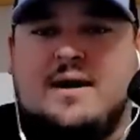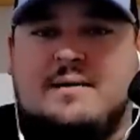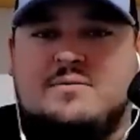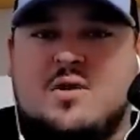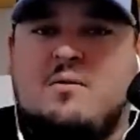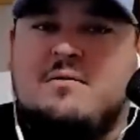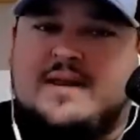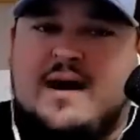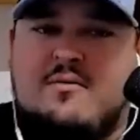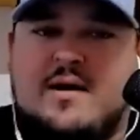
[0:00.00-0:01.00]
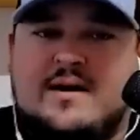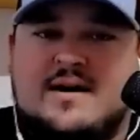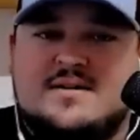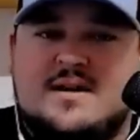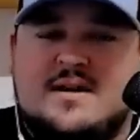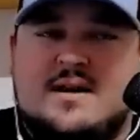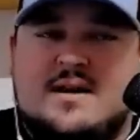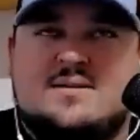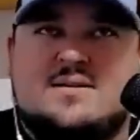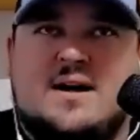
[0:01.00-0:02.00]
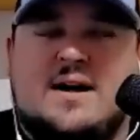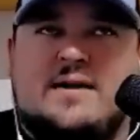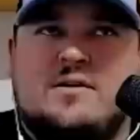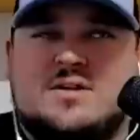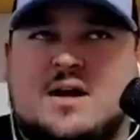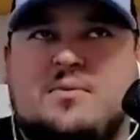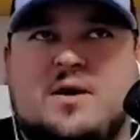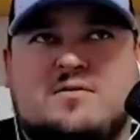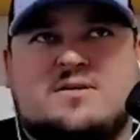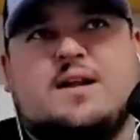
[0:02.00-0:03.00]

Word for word: So I went with that one because it's there's a couple others.